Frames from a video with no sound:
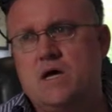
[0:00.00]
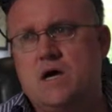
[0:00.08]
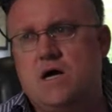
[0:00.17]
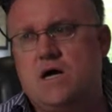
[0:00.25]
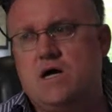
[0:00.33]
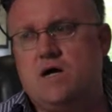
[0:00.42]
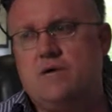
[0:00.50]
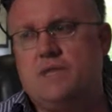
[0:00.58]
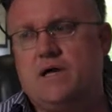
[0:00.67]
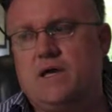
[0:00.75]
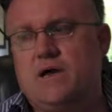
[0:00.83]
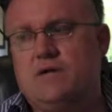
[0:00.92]

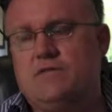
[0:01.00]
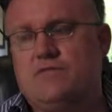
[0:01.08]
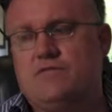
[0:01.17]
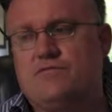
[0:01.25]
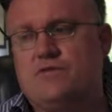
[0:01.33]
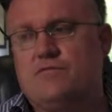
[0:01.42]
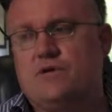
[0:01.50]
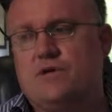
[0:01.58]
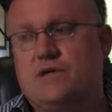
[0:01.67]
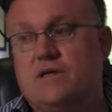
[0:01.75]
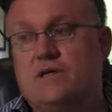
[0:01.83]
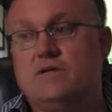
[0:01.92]
And through
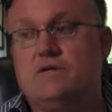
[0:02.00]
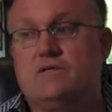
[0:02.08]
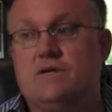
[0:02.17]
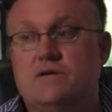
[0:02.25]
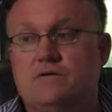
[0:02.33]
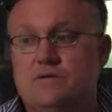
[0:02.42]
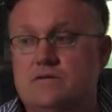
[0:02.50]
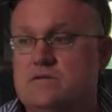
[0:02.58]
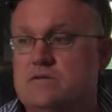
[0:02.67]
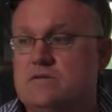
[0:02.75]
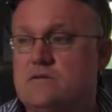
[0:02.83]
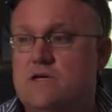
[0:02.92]
work in
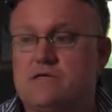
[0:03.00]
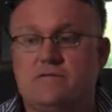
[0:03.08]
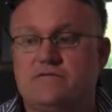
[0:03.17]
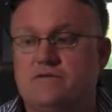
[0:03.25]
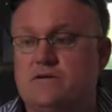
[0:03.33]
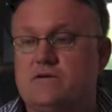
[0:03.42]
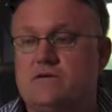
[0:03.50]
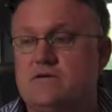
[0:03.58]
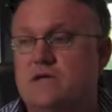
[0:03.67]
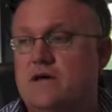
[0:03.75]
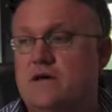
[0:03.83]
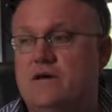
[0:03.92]
countries as diverse
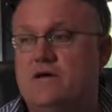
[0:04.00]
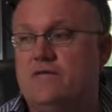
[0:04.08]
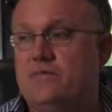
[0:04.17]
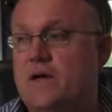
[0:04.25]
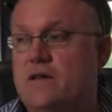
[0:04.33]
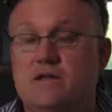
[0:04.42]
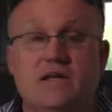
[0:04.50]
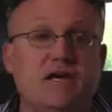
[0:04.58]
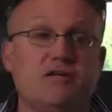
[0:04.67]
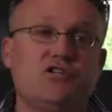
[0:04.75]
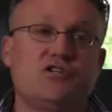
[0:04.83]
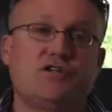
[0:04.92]
as
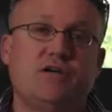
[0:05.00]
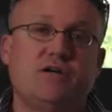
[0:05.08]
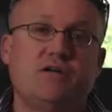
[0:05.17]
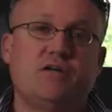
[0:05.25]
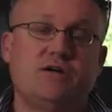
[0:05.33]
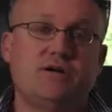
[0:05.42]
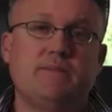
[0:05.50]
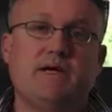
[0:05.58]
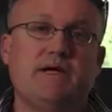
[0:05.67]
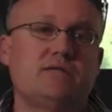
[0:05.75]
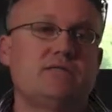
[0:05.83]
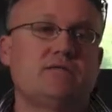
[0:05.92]
Bangladesh and
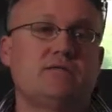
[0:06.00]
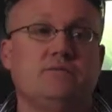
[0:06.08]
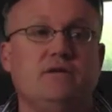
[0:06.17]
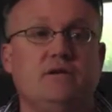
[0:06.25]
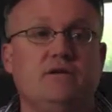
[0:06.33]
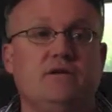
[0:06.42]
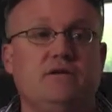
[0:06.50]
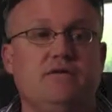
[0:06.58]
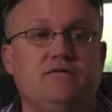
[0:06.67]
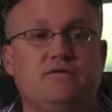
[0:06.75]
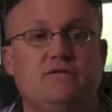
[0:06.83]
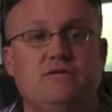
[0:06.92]
Kiribati, the
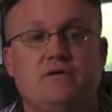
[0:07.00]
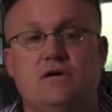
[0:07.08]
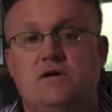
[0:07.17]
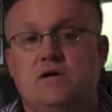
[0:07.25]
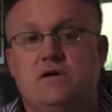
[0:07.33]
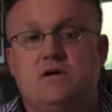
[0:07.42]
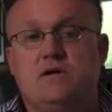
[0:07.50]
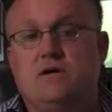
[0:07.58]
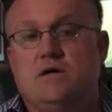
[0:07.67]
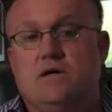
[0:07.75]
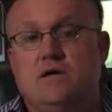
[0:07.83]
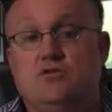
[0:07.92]
Maldives,
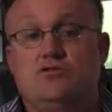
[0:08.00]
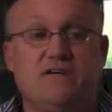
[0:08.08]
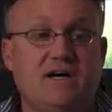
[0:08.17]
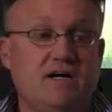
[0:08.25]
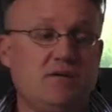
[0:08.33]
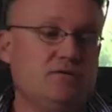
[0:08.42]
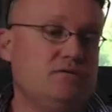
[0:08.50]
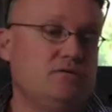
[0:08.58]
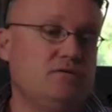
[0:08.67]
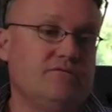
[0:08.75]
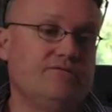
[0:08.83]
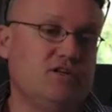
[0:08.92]
Tuvalu,
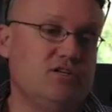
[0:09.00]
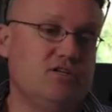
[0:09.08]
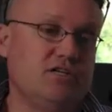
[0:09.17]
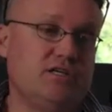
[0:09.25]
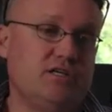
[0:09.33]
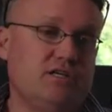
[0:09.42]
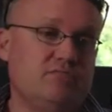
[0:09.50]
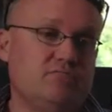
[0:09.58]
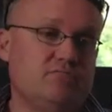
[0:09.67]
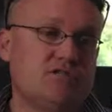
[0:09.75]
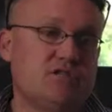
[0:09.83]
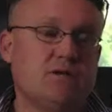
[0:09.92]
Fiji,
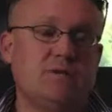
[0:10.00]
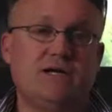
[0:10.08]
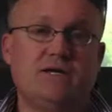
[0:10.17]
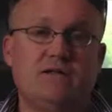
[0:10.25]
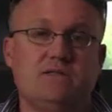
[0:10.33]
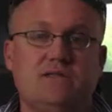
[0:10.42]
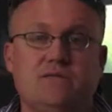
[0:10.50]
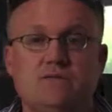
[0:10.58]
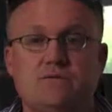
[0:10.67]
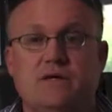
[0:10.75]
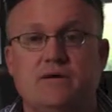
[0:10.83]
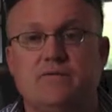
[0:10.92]
Solomon Islands, and
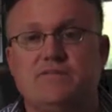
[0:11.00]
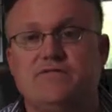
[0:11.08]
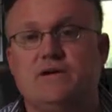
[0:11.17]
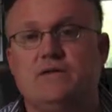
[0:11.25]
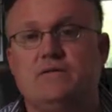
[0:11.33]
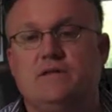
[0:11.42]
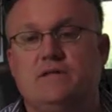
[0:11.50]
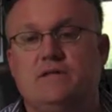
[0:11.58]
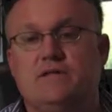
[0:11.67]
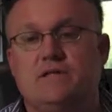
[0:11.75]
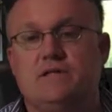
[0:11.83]
elsewhere, we found that